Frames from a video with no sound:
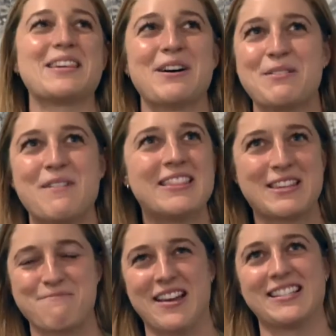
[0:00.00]
on a
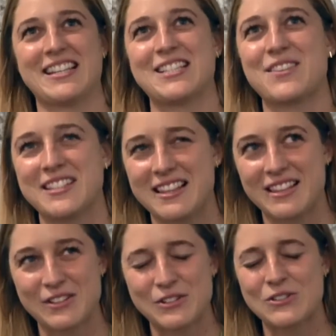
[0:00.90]
monthly basis, because I
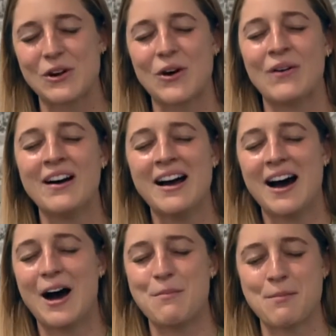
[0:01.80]
think they're so
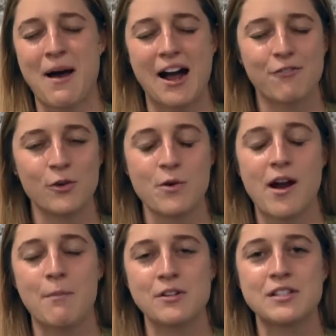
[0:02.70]
impactful, and we were
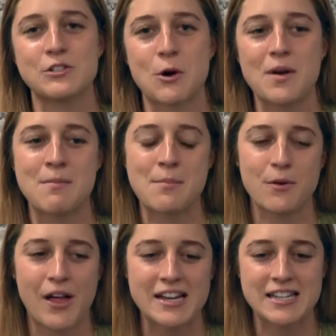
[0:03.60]
able to see so many people
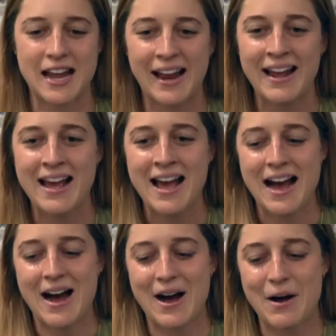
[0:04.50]
that day.
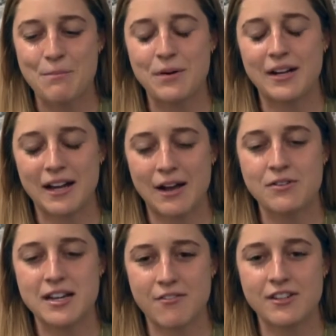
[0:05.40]
But I
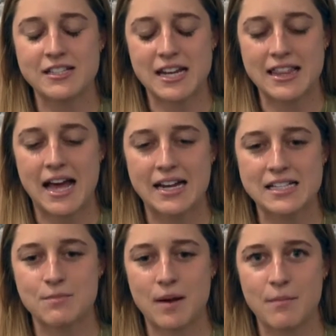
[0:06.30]
would definitely say that
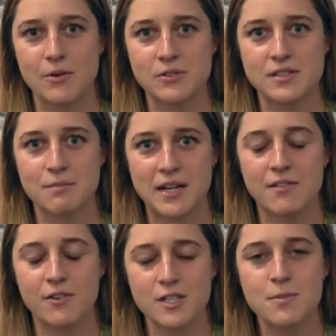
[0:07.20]
is my most
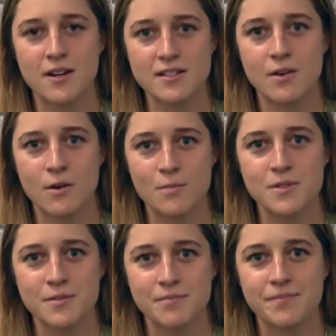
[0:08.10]
meaningful experience at
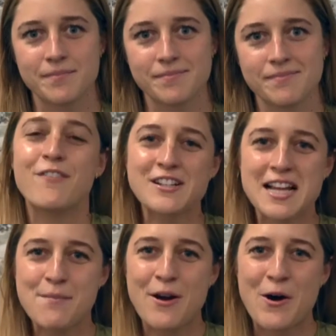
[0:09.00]
Homes. My first
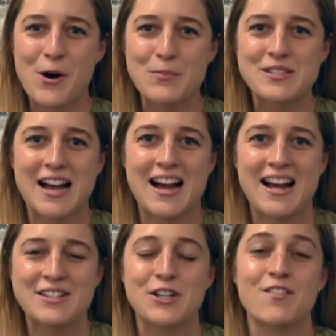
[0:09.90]
time at Homes,
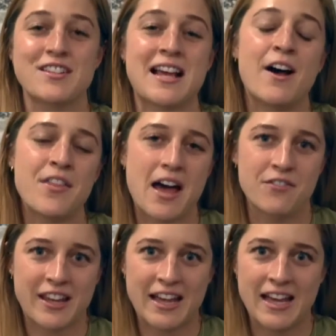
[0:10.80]
I served as a health
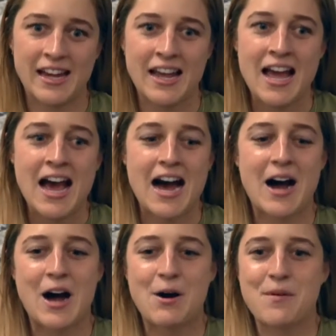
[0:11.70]
advocate.
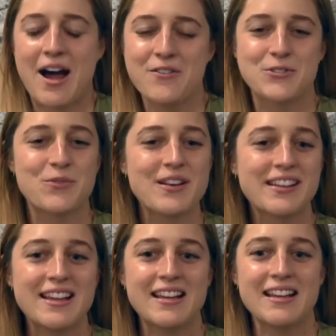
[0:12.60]
I was
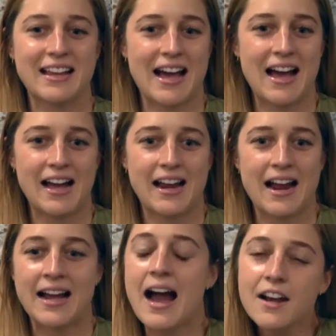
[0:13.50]
really I
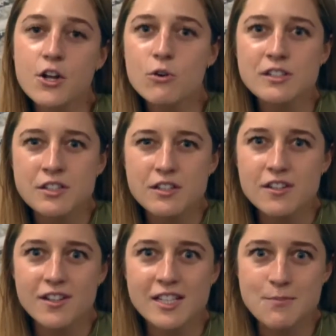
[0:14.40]
kind of knew what to
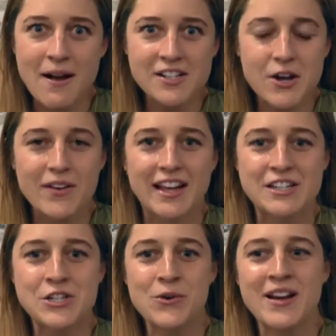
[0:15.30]
expect going
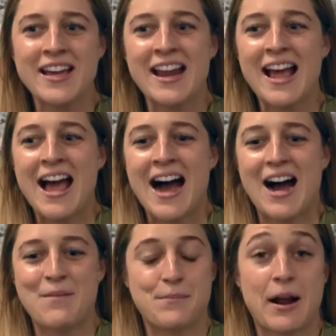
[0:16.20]
into it,
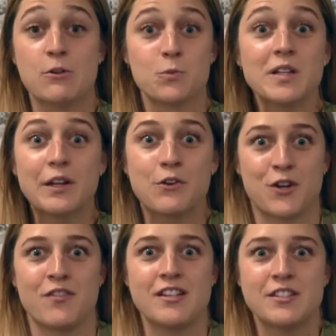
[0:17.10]
but I was really
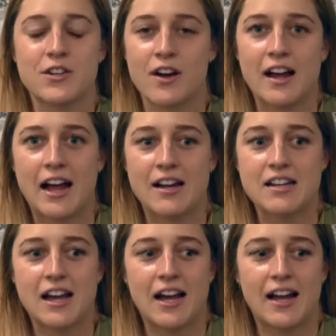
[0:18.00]
nervous. I
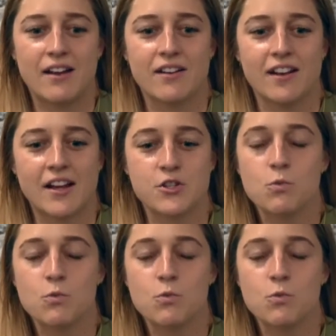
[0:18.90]
just